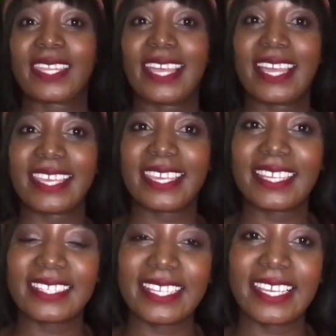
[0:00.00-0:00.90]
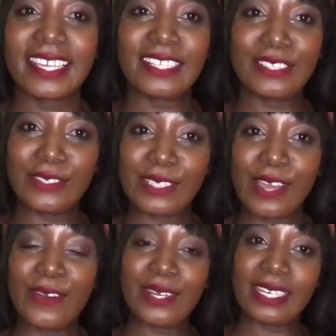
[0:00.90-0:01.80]
I get there to
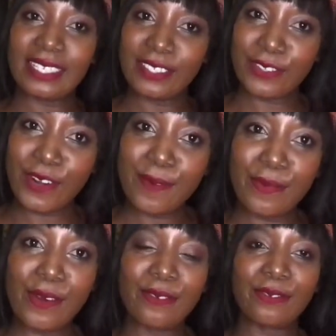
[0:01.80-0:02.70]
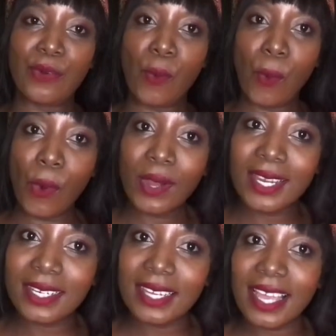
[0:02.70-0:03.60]
town, drop off,
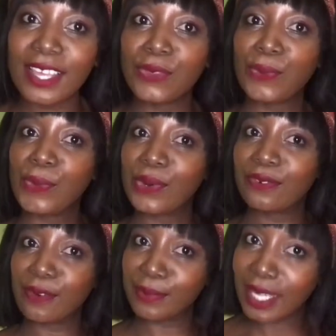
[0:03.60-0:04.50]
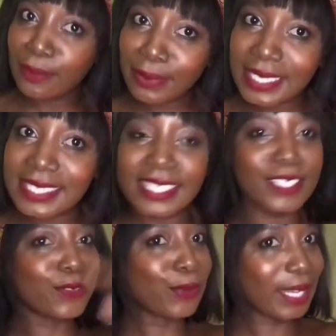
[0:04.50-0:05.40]
walk. I had to walk from that bus
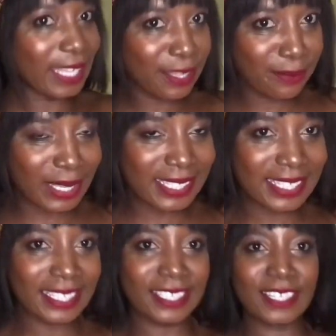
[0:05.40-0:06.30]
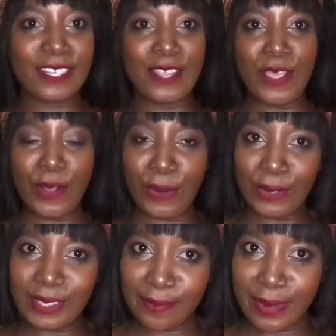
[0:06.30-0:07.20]
station to another bus station,
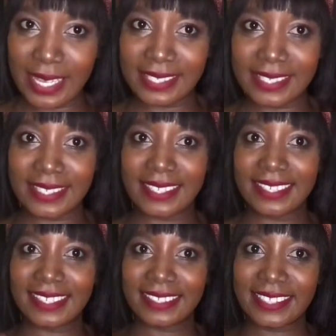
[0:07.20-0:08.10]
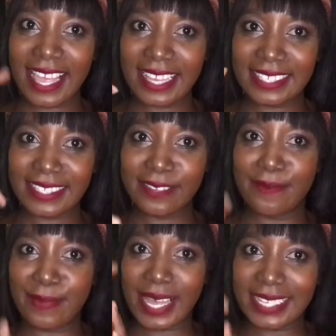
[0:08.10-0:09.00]
caught a bus, taxi,
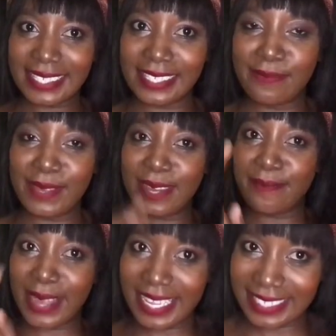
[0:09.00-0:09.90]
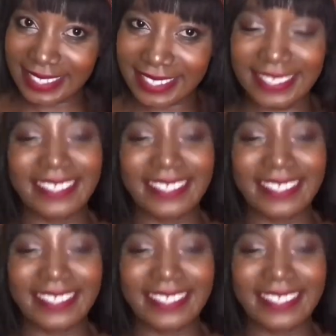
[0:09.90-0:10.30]
bus, mini bus,